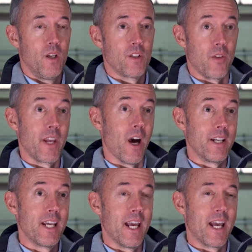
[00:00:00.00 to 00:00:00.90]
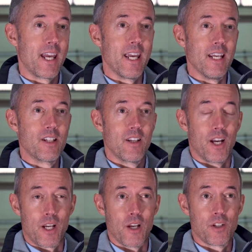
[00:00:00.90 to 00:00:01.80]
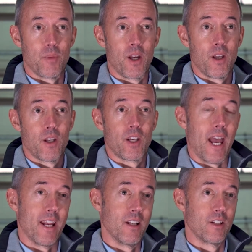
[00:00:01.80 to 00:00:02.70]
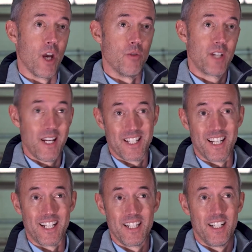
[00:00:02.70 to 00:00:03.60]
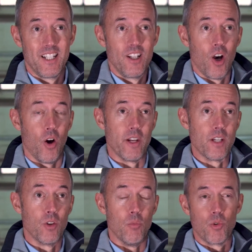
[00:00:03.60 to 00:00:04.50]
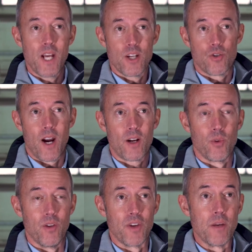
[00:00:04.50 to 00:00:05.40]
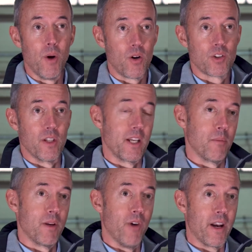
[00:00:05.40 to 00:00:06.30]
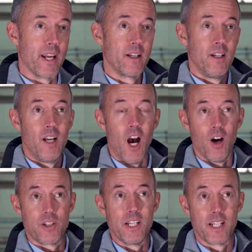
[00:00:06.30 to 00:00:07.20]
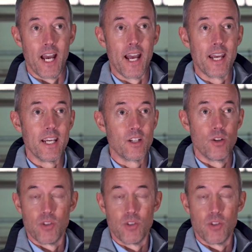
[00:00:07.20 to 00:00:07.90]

So the idea is a customer can go testing on his normal test track with a V box, and he can be running R T K two